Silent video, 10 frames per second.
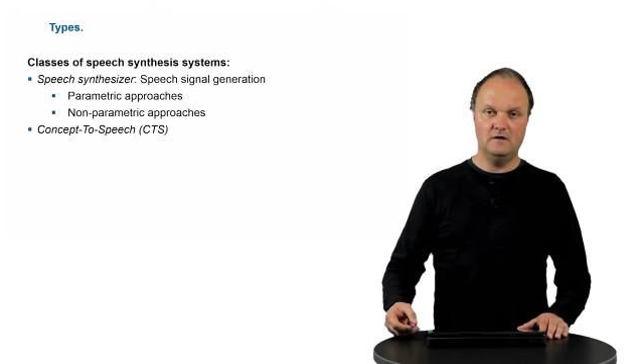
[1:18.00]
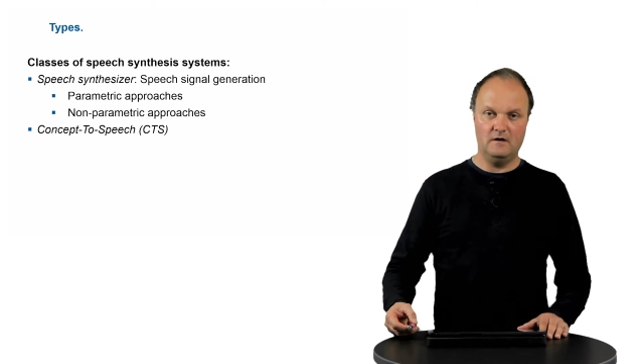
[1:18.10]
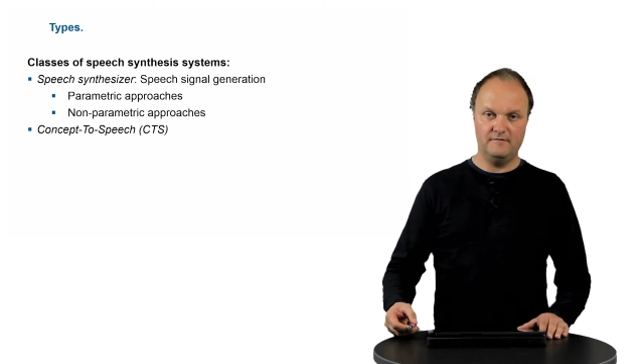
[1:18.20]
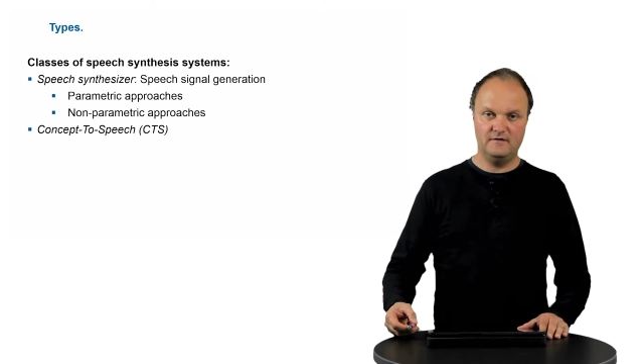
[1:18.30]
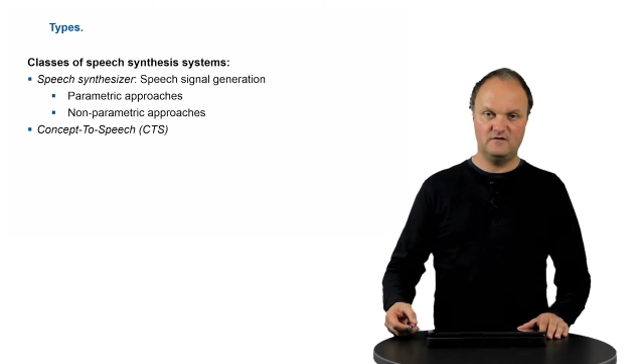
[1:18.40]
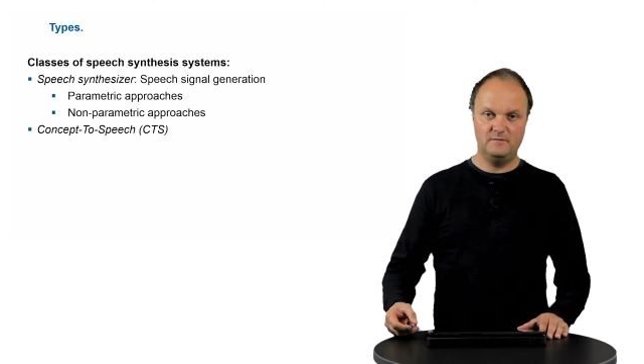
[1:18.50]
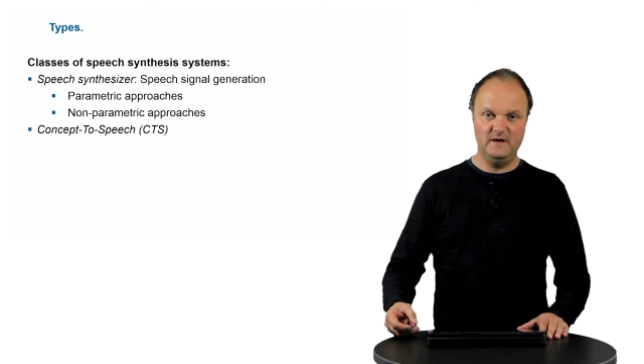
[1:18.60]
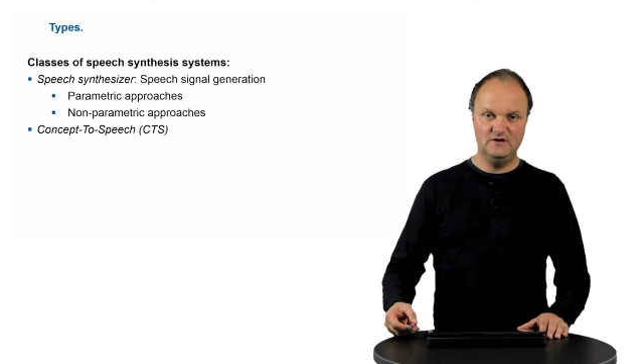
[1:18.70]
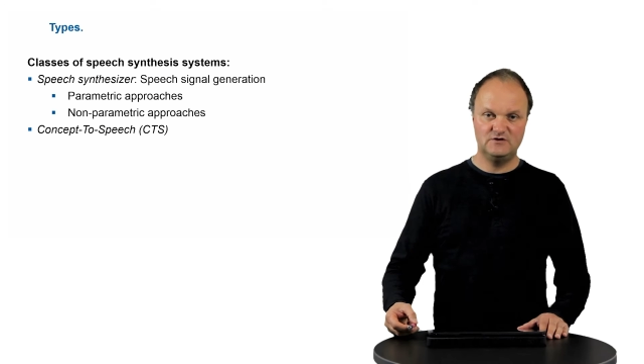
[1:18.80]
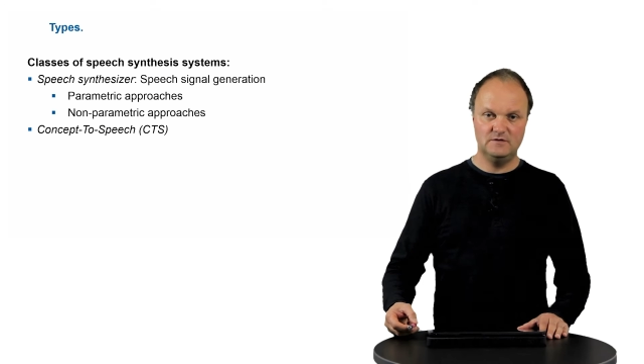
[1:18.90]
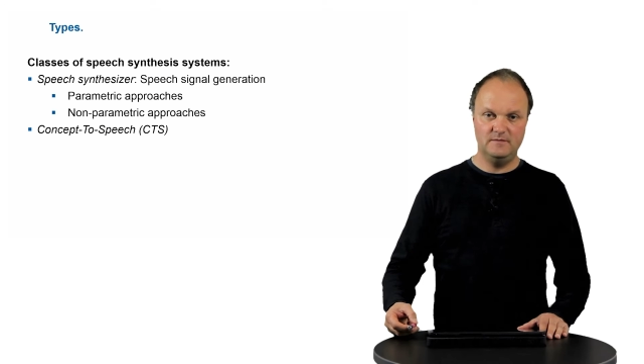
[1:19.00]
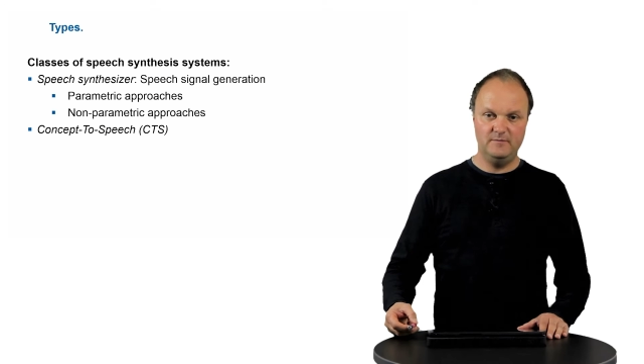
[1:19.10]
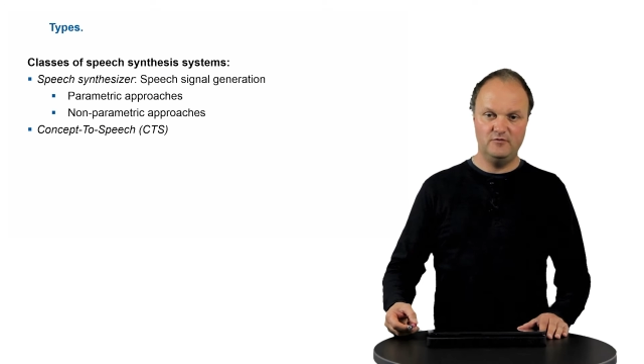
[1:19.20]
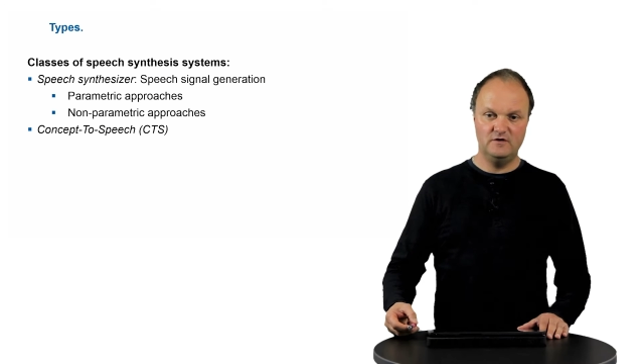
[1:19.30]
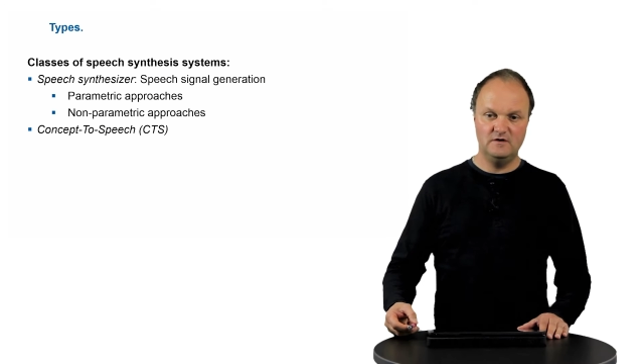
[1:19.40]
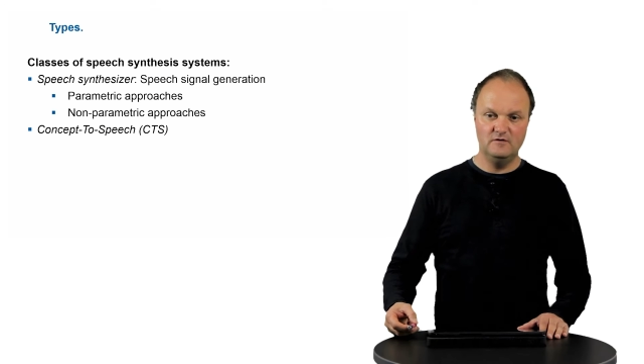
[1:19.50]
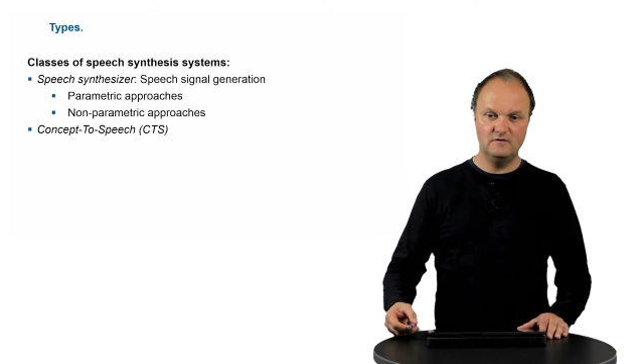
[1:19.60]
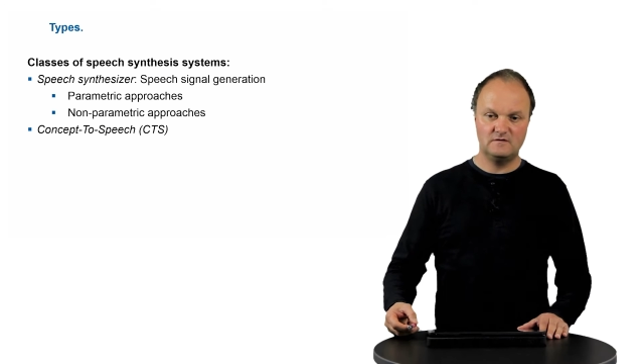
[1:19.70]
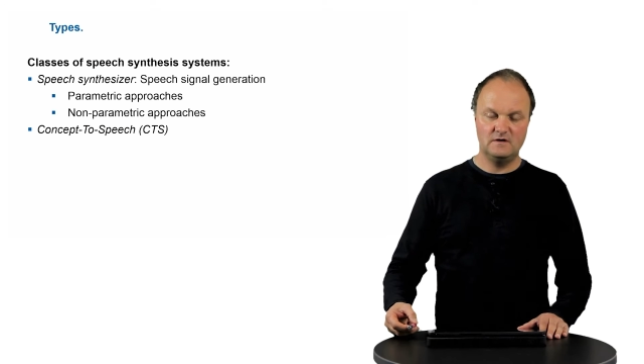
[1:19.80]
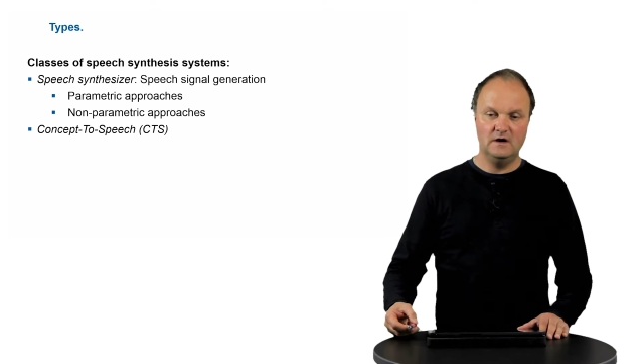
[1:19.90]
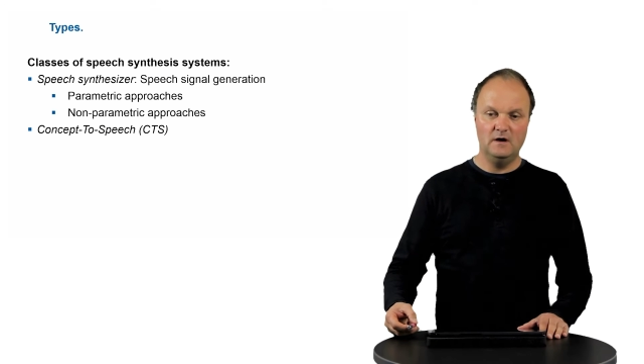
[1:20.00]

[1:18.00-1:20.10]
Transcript: of the speech to be produced,